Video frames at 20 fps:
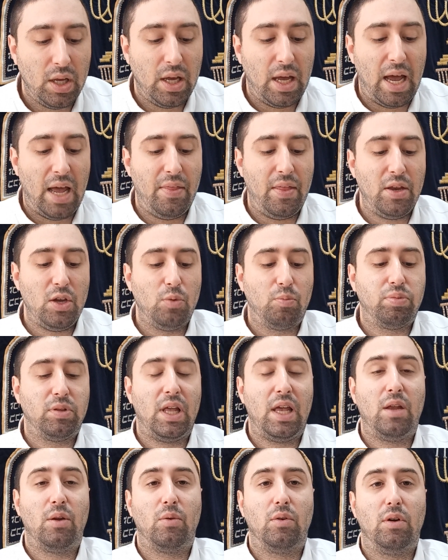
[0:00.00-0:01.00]
and then you
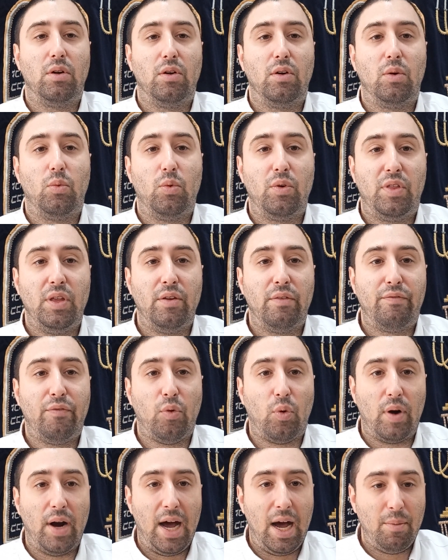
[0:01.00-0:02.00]
plant within
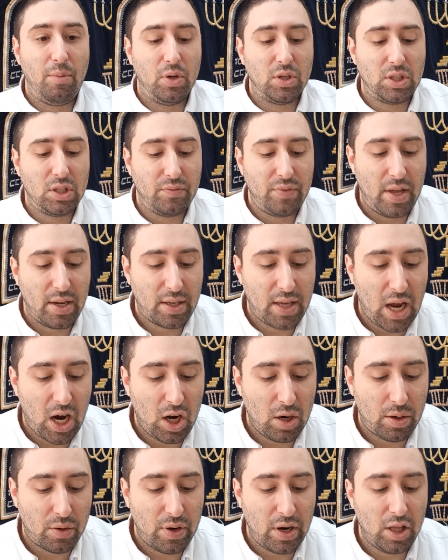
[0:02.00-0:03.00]
4 amos of that
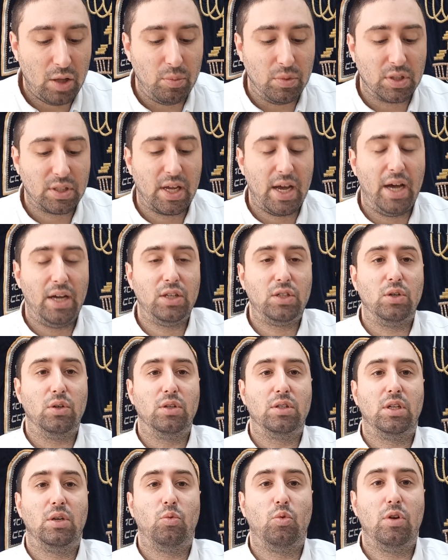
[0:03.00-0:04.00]
karim, areil
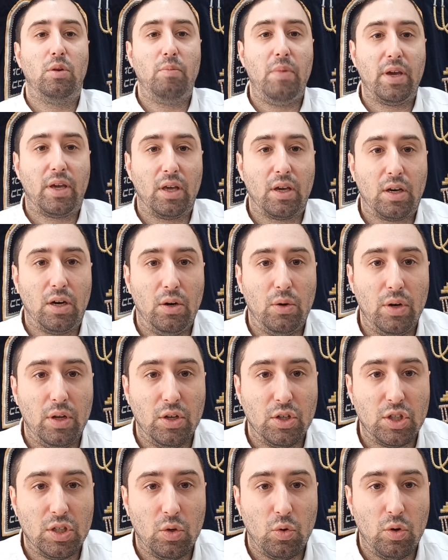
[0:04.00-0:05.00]
miskadjos, it would make it
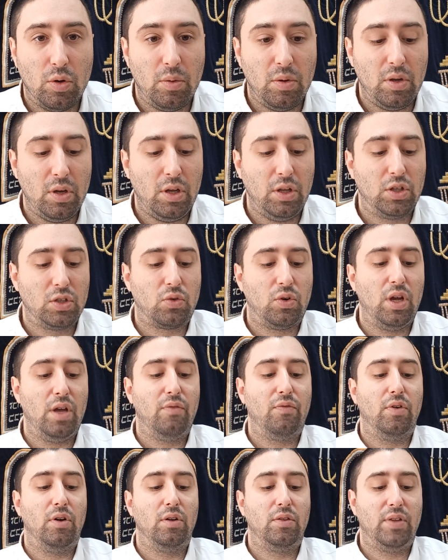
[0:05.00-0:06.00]
kodesh. It wouldn't need
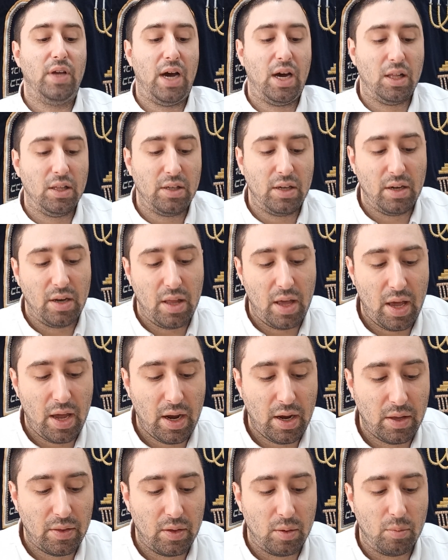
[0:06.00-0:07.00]
sreifa. Dalet and
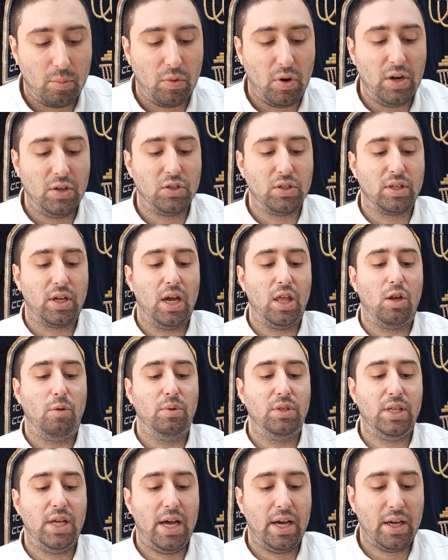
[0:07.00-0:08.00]
hay, they're branched together.
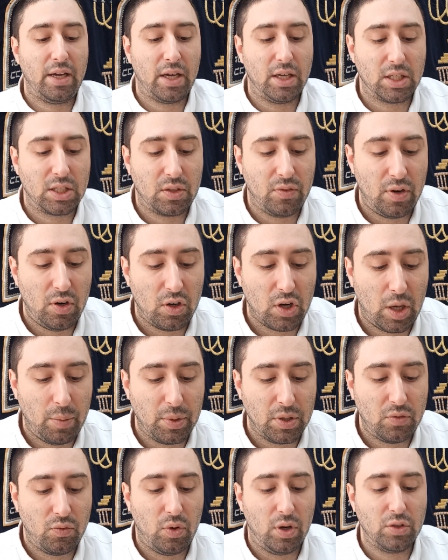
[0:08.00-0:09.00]
Mesachek is kvanal gabi
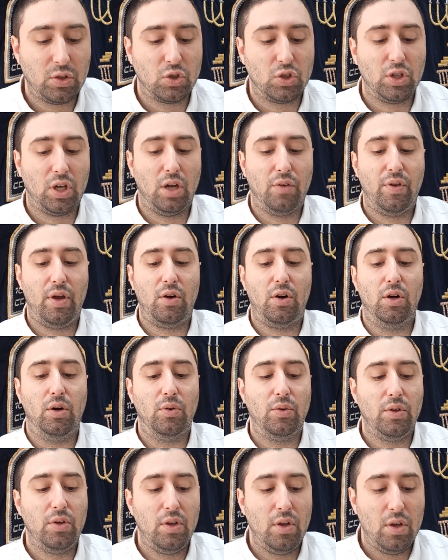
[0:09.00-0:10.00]
tvos
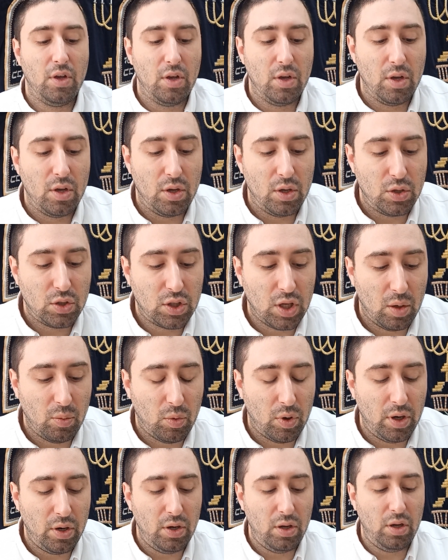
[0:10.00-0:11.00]
chavero,
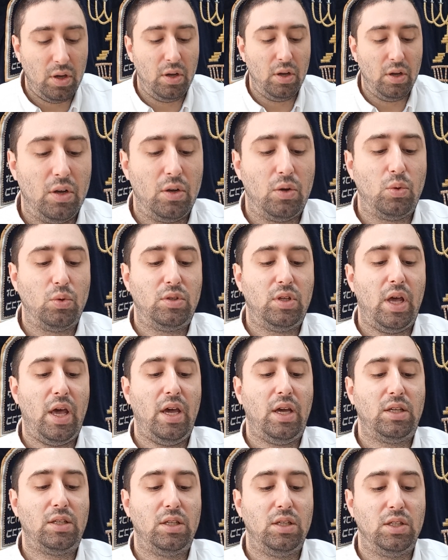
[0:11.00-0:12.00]
someone who
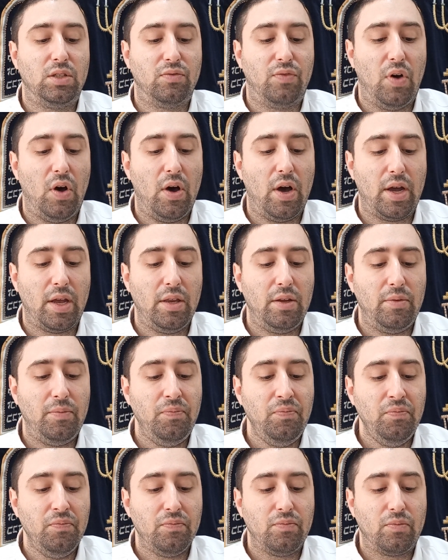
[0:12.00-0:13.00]
takes his vine
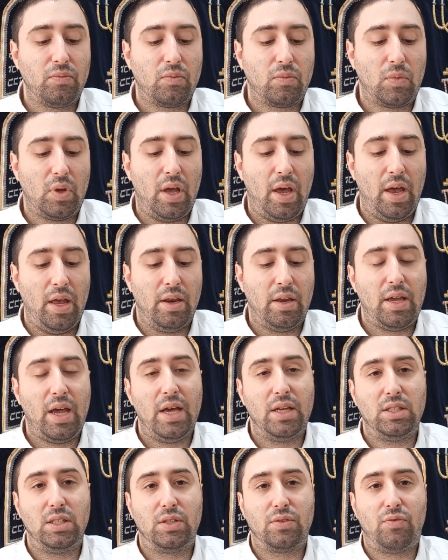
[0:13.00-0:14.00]
and he
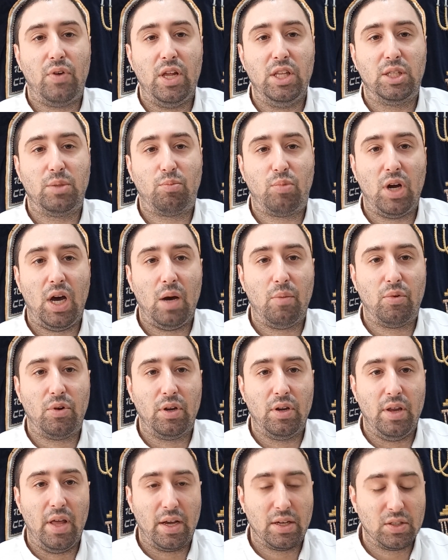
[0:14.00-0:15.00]
has his friend's property
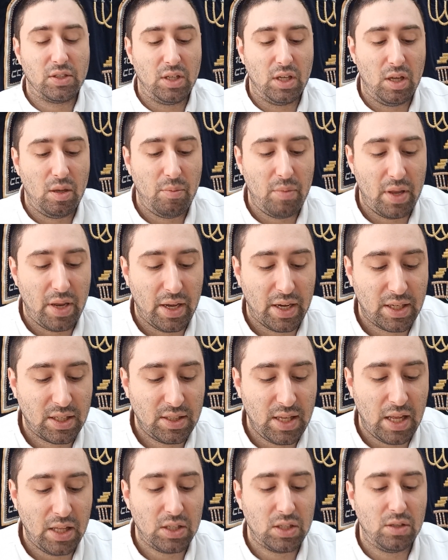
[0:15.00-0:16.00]
next to him, and he
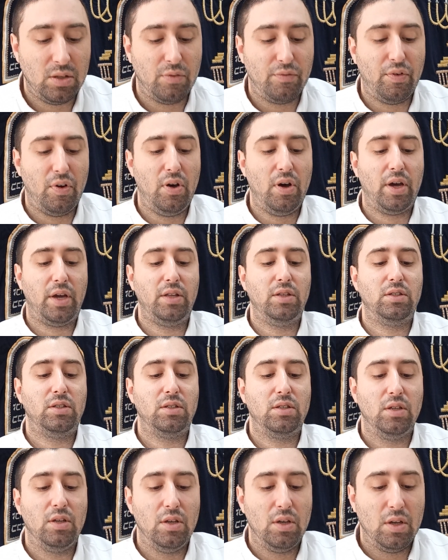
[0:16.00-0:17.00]
extends the vines
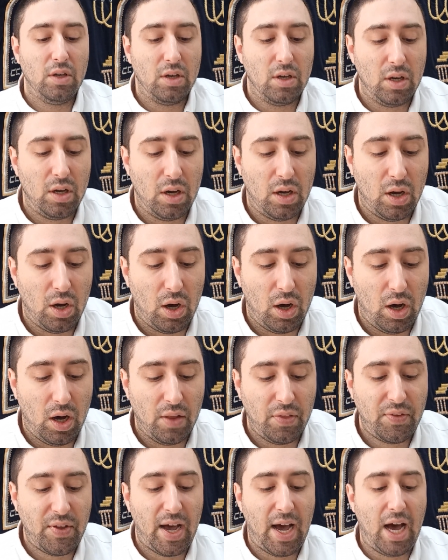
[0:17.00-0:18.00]

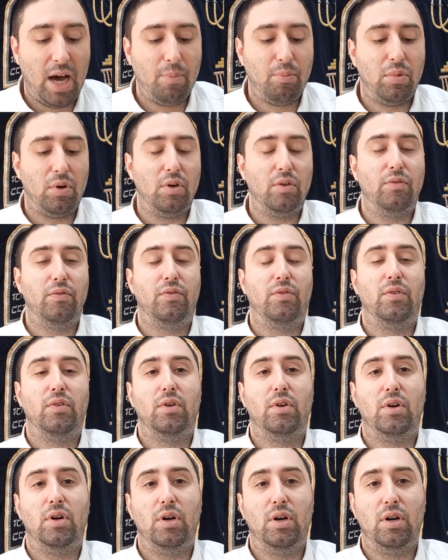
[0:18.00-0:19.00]
on top of
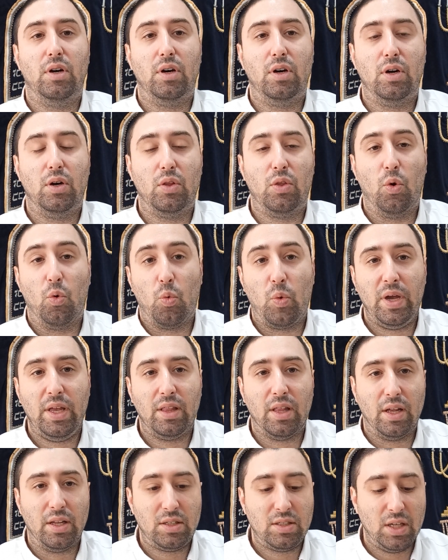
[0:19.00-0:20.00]
the
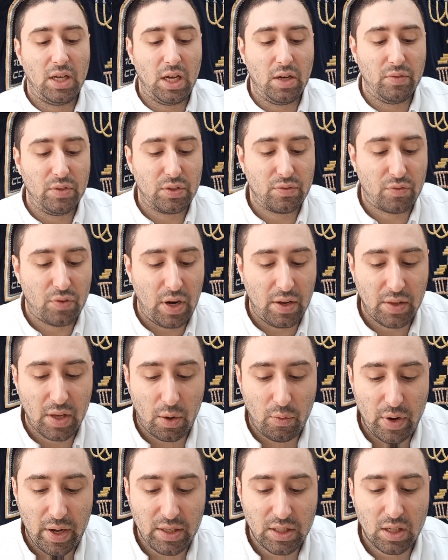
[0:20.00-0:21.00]
wheat, let's say, of his friend.
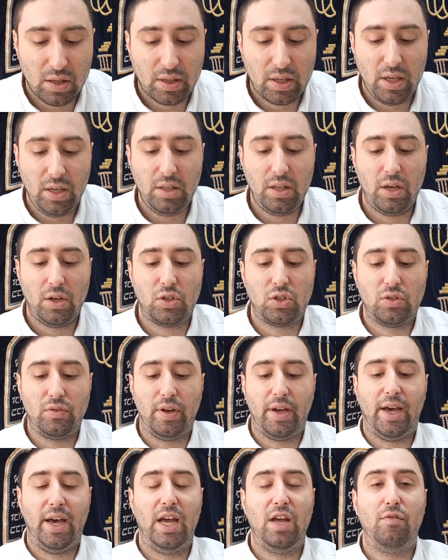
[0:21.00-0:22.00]
Hareza kidesh
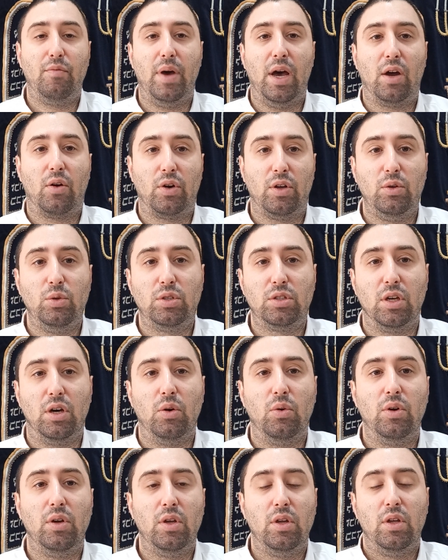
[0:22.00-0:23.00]
v'chayev b'achriyu. So